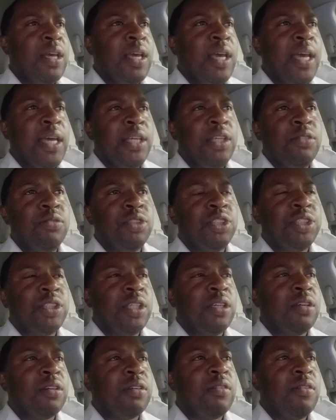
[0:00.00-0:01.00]
and you
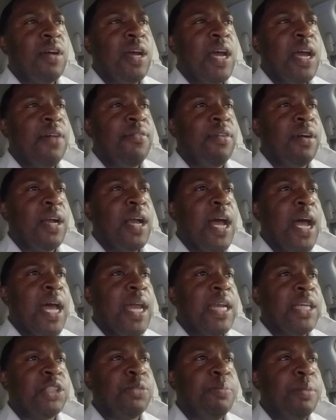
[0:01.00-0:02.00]
still gonna have a guy that's